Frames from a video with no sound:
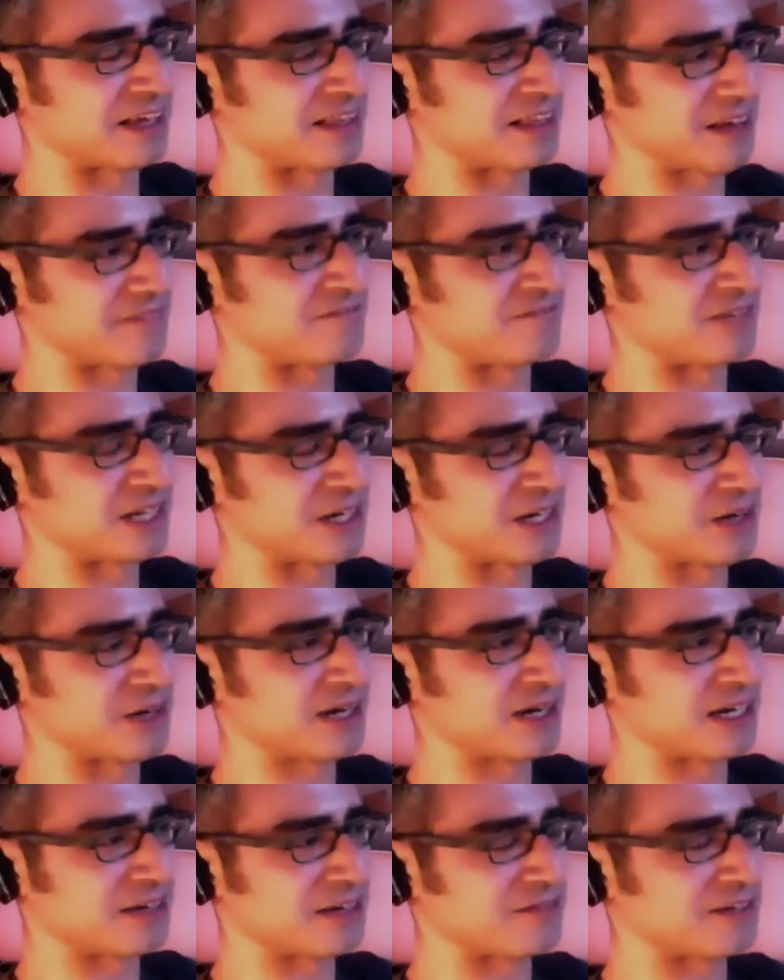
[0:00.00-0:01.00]
that video,
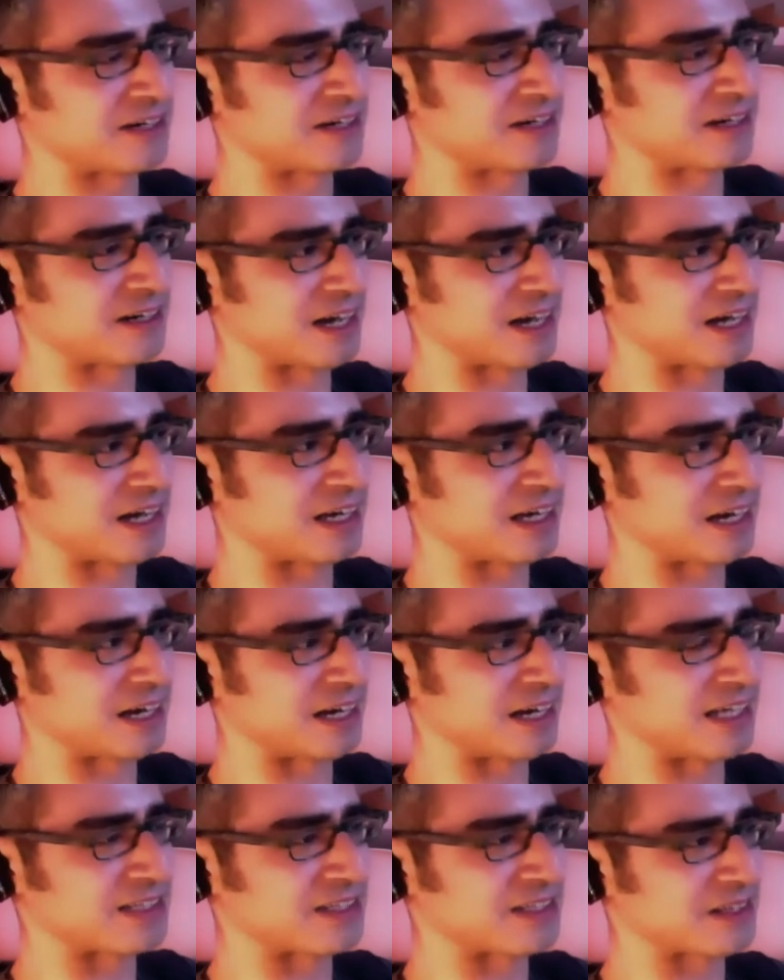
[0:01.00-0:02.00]

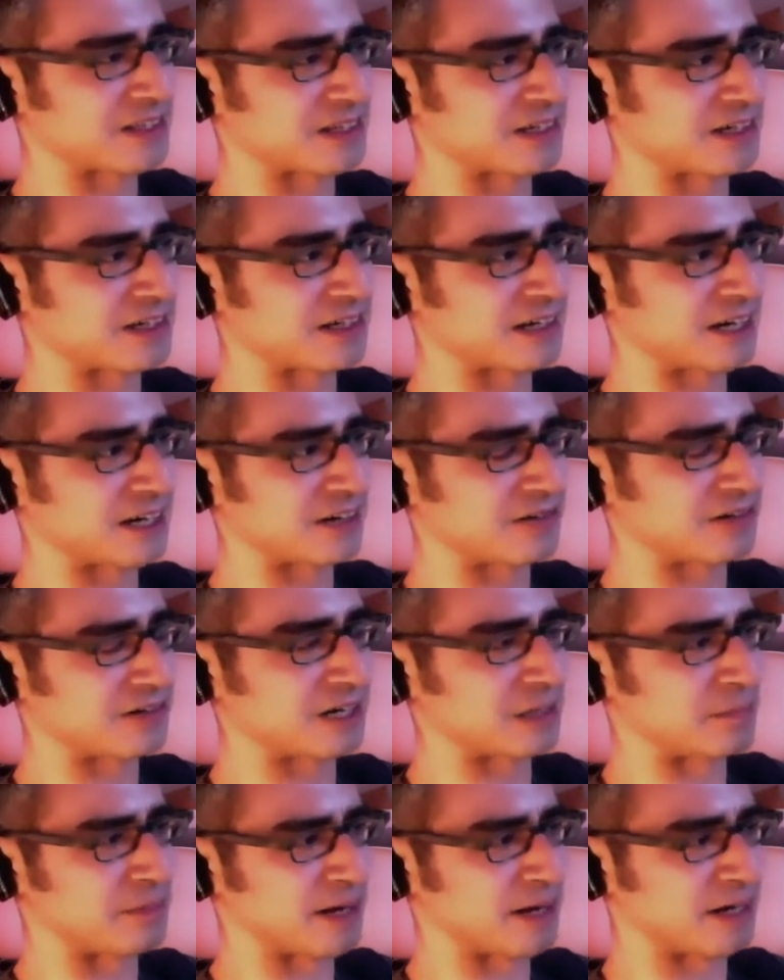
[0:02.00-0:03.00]
I get to I
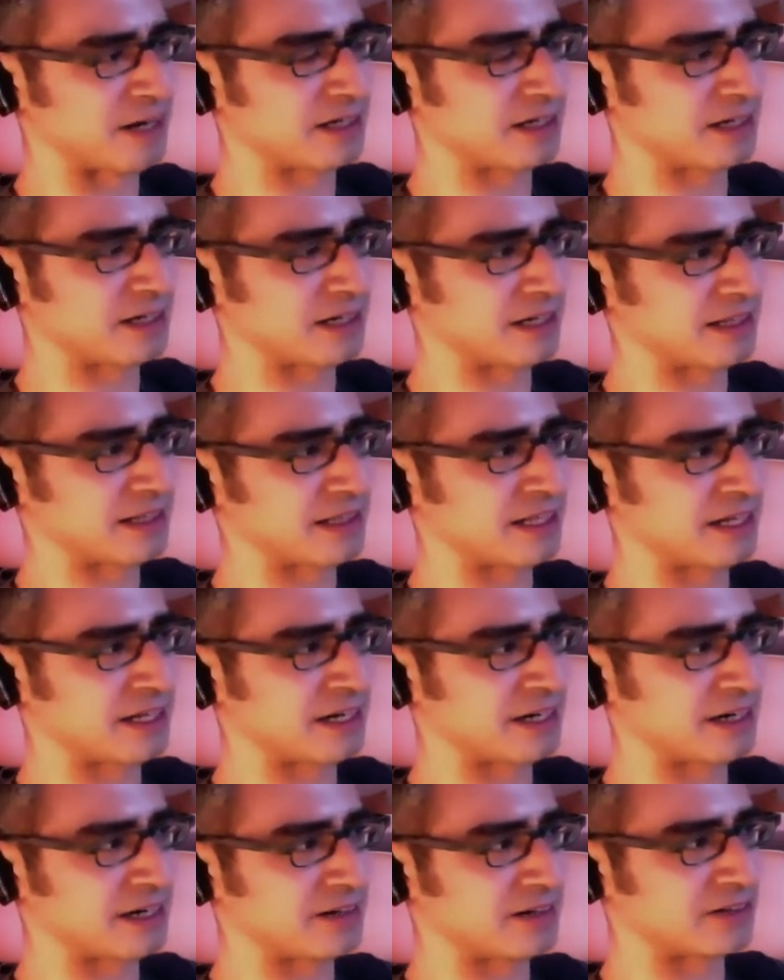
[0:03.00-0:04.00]
create a bucket, and
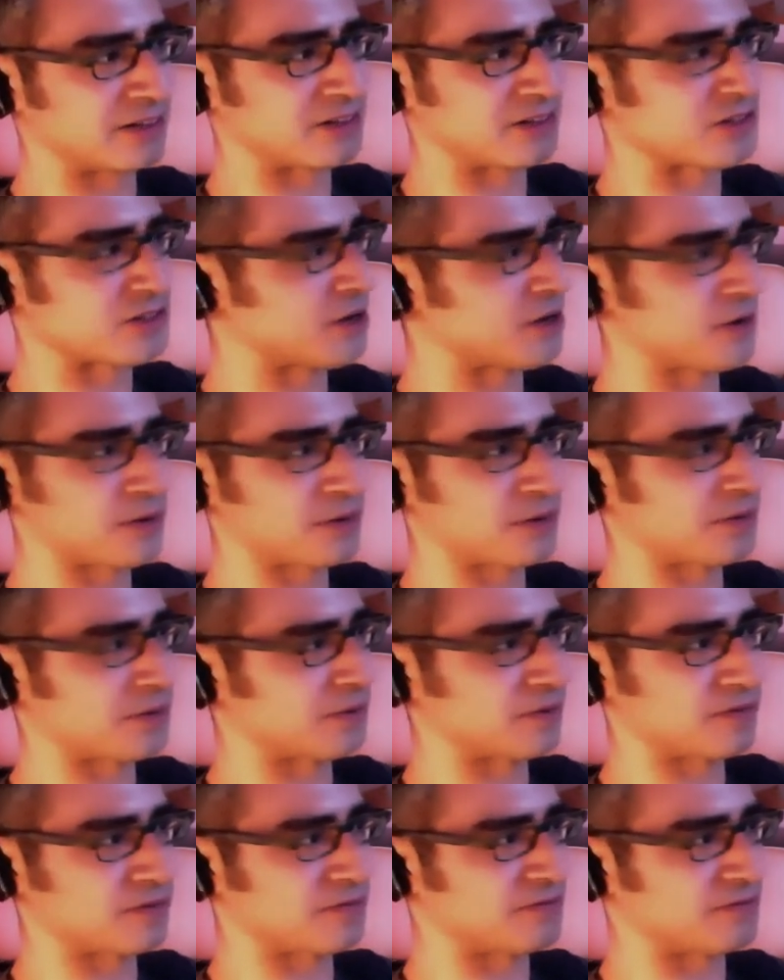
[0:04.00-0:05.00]
then there's
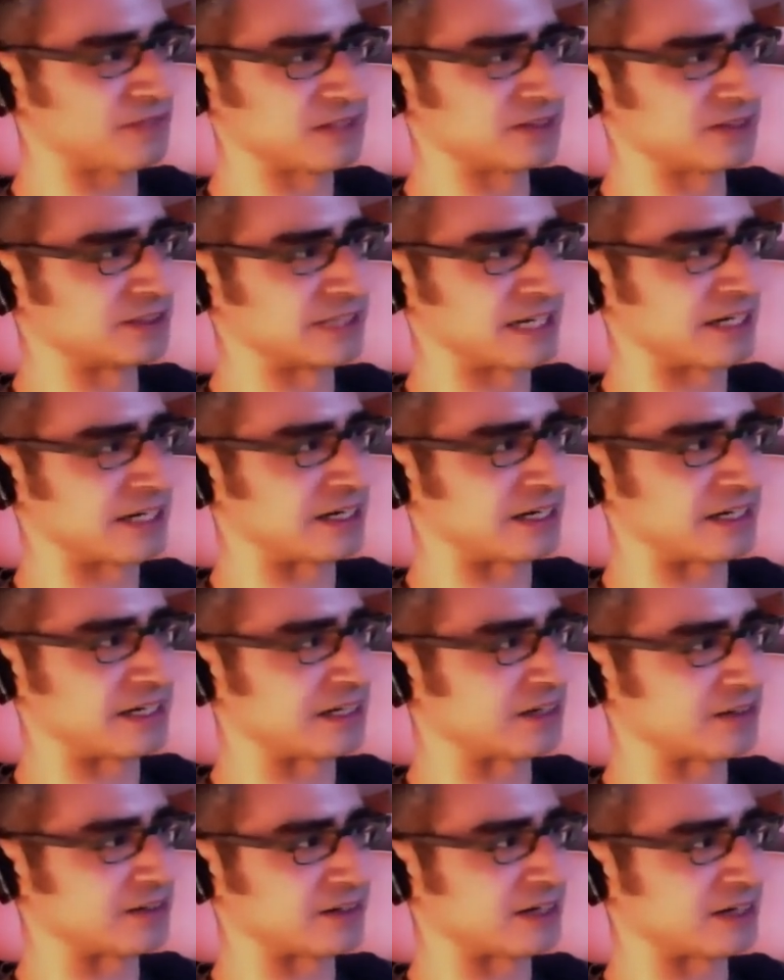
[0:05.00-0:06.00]
no field
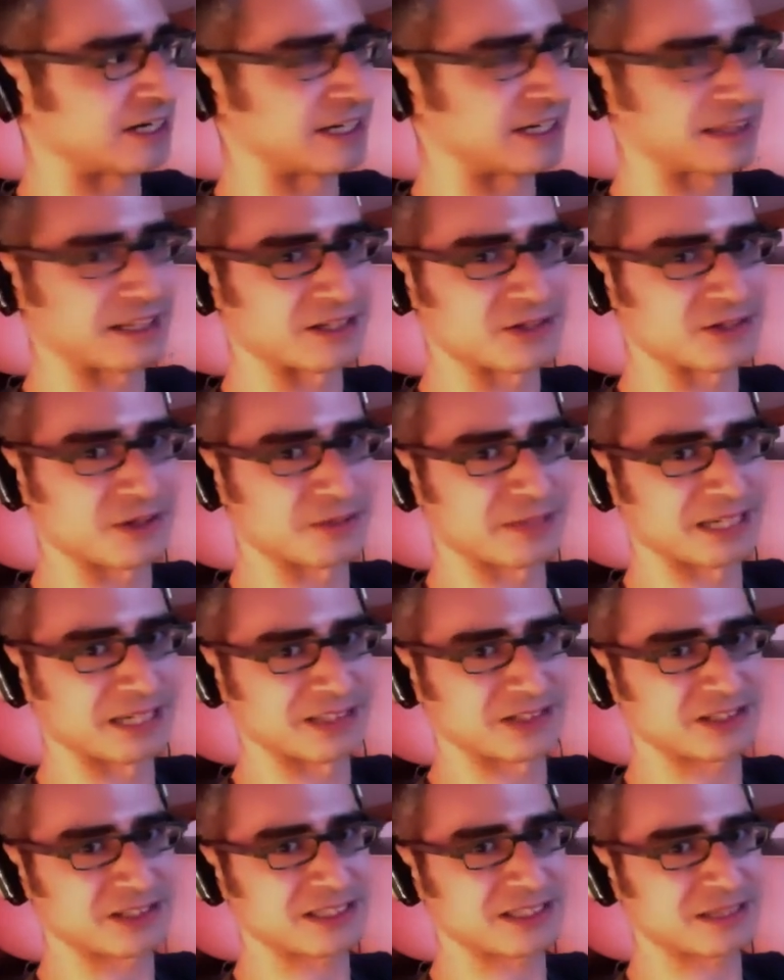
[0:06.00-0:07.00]
editing or anything. So I'm
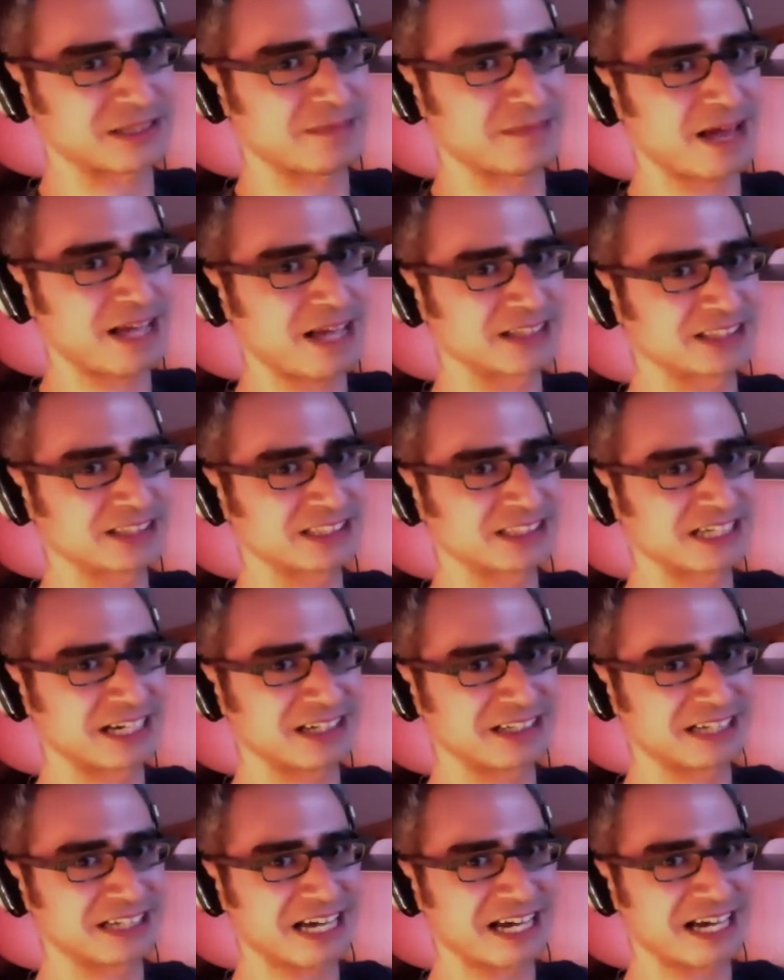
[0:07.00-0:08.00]
like, just imagine I
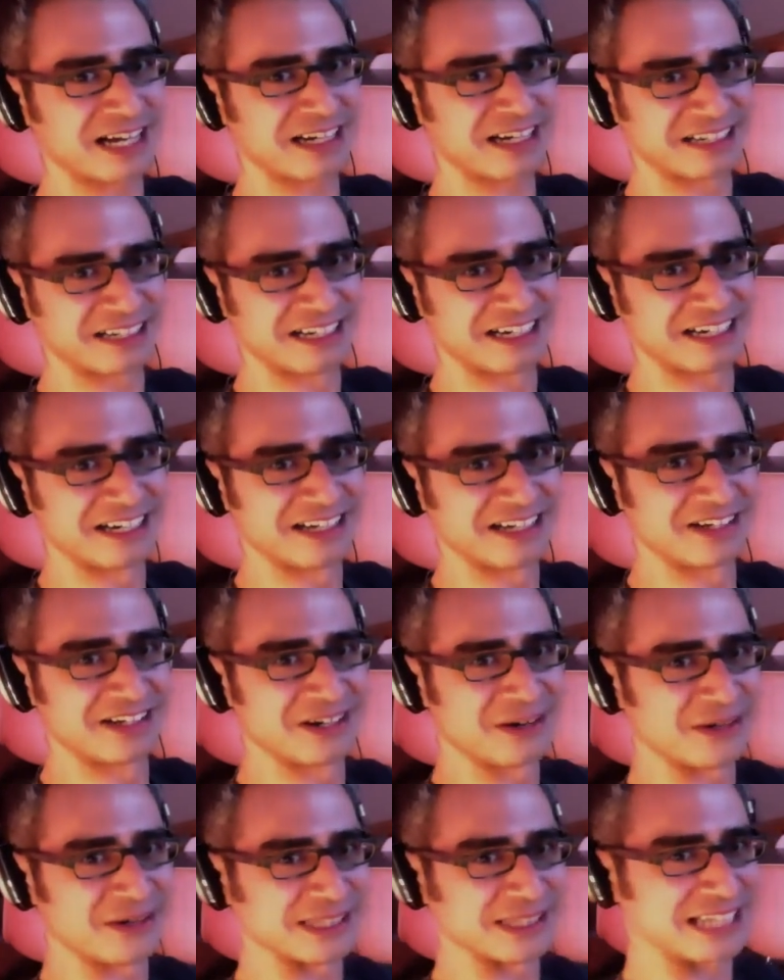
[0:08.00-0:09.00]
could add,
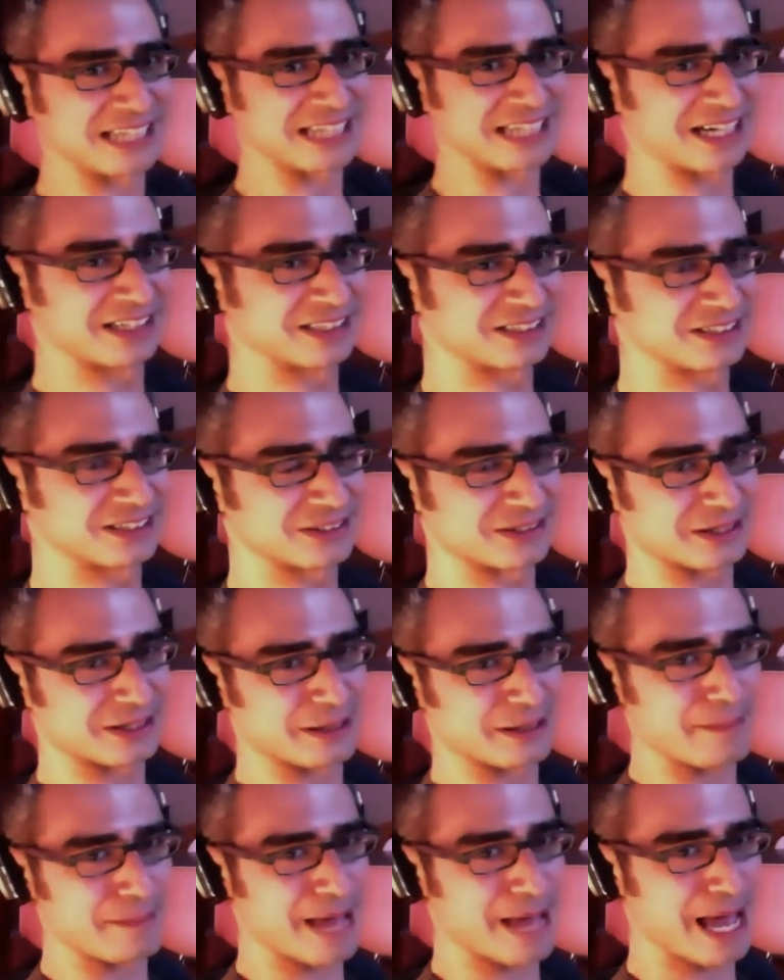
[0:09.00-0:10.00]
a title or
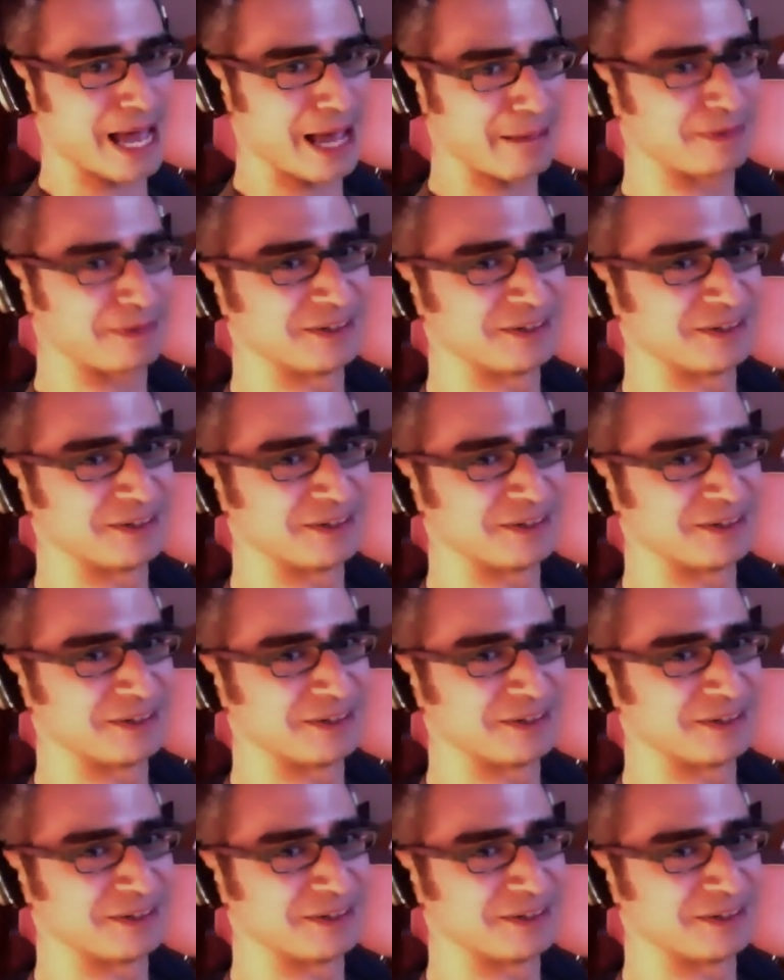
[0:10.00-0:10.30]
a map.